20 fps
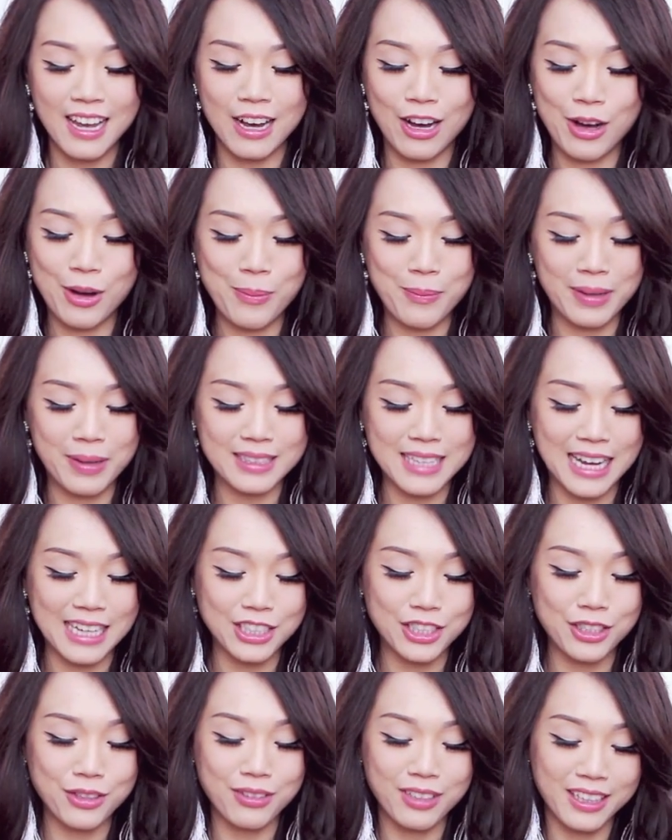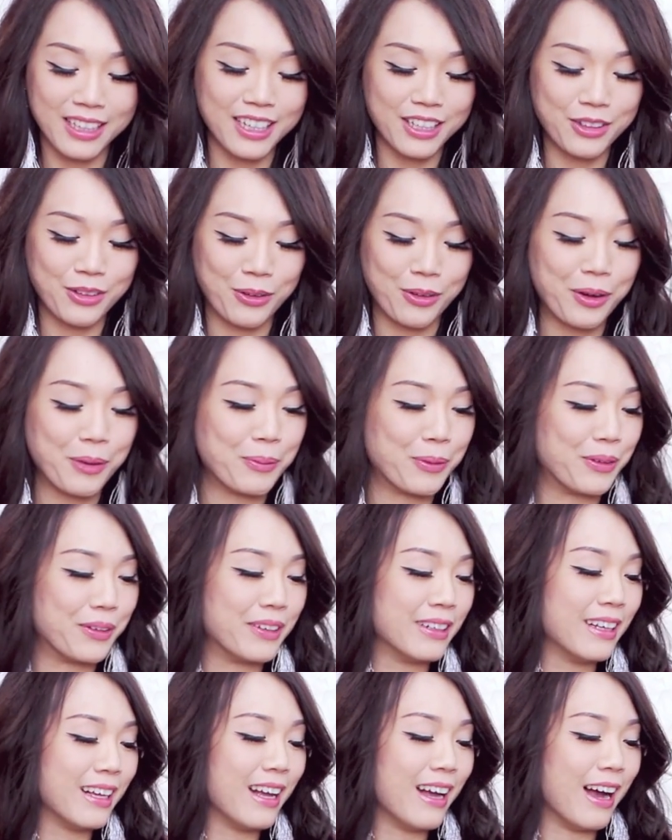Um, it's actually really
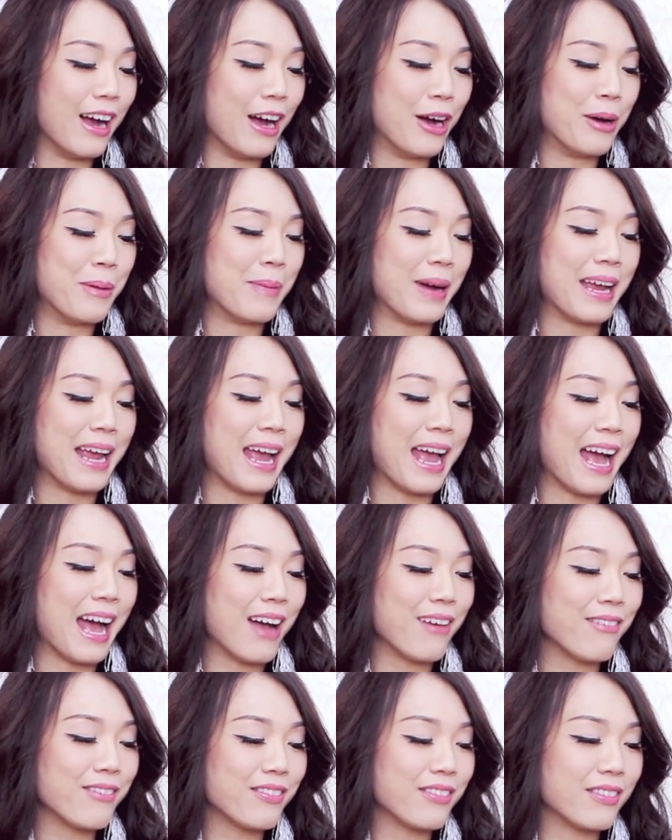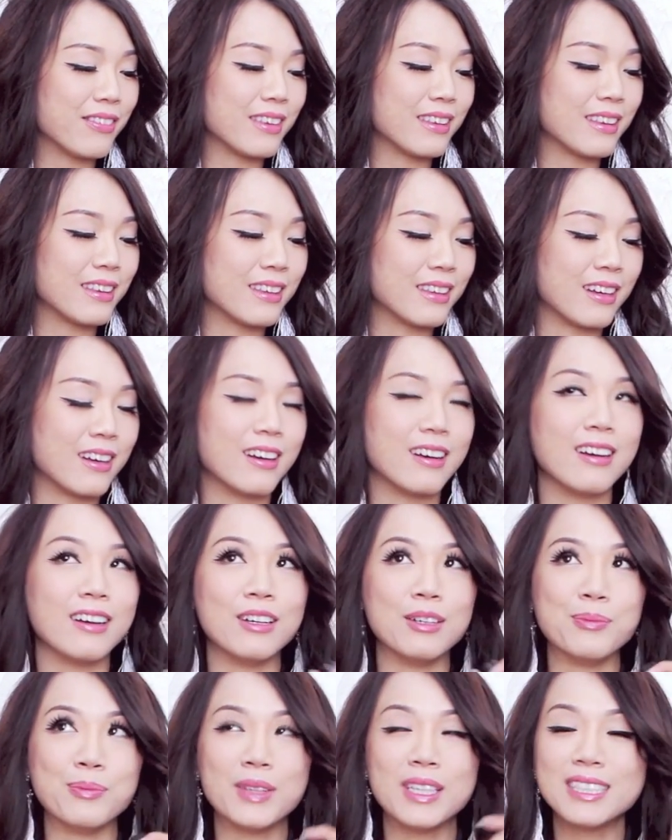adorable. Um, I have
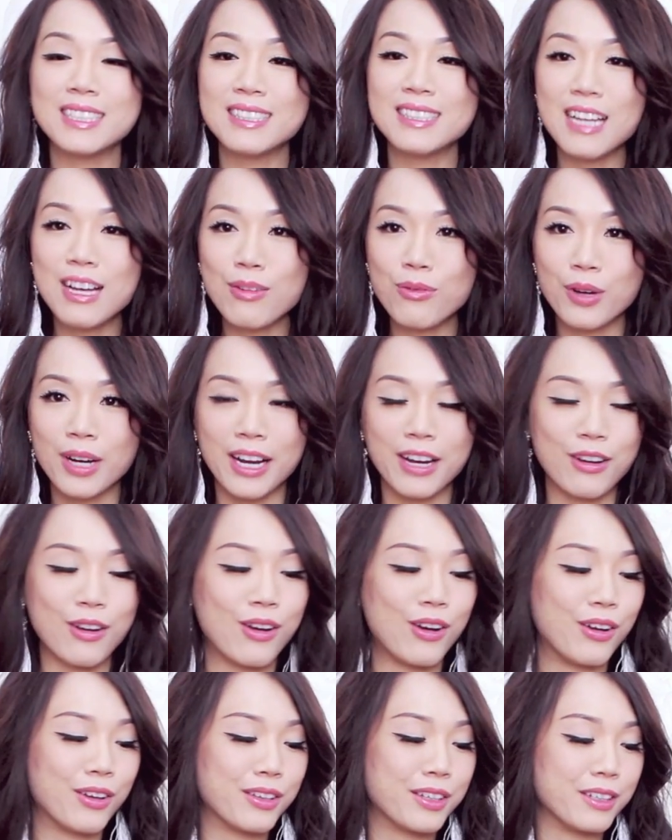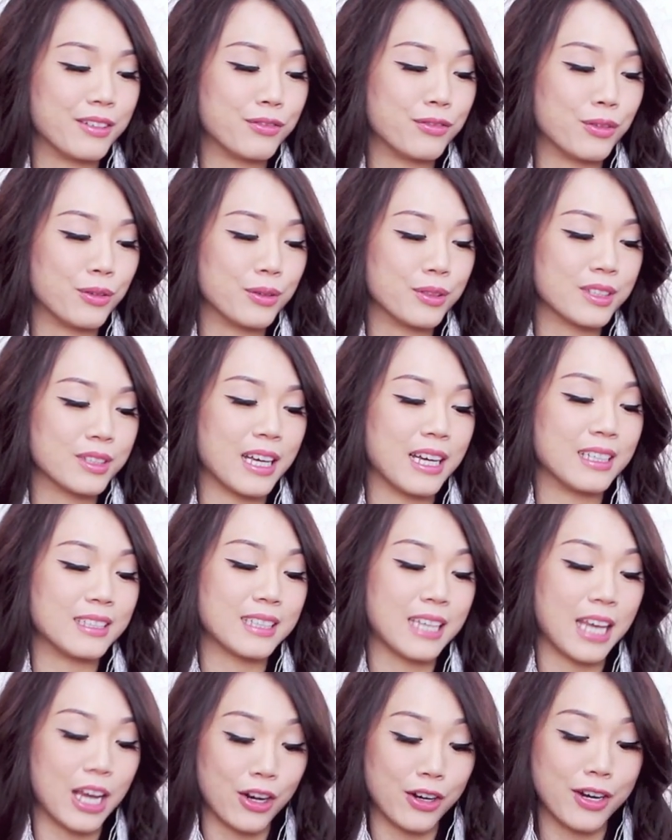the this is not what I call the full
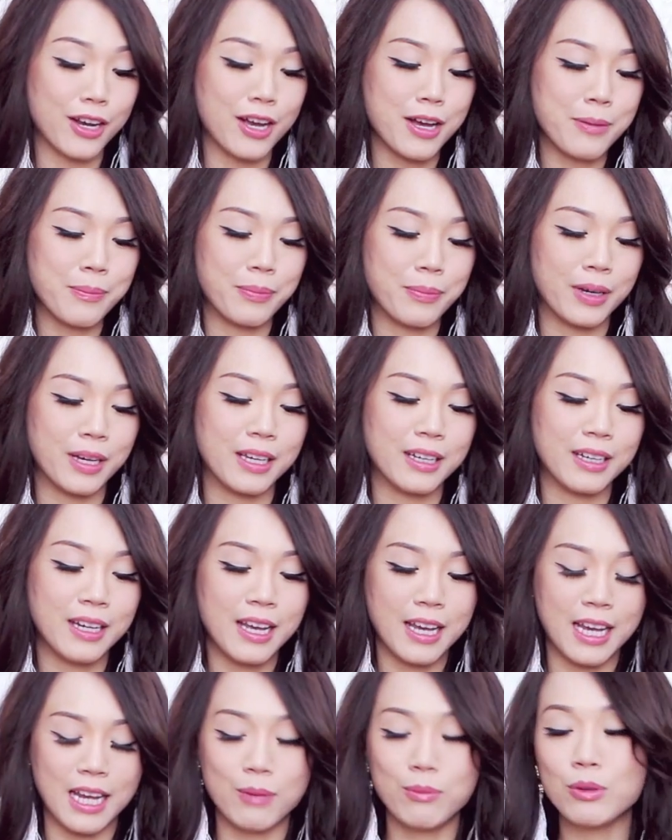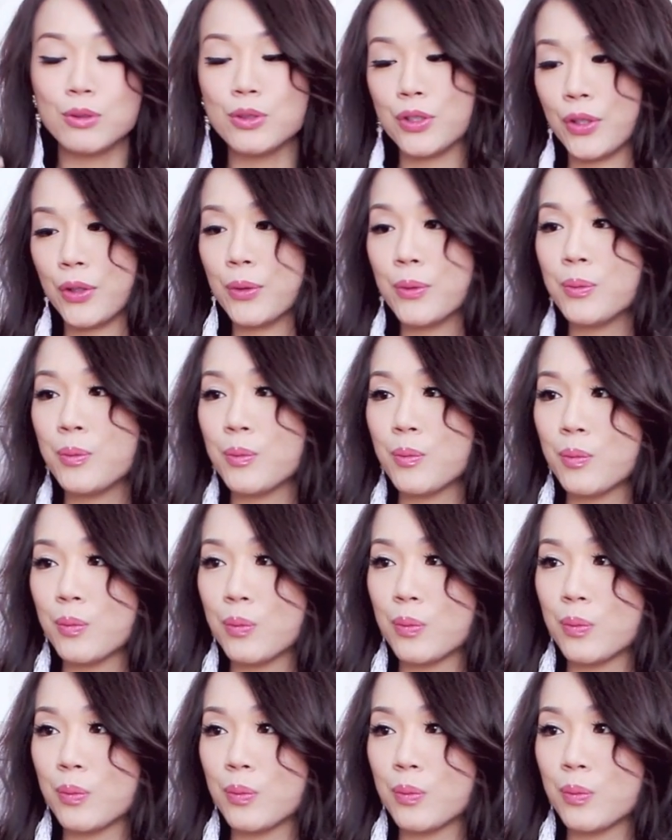size carry-on, but it will do.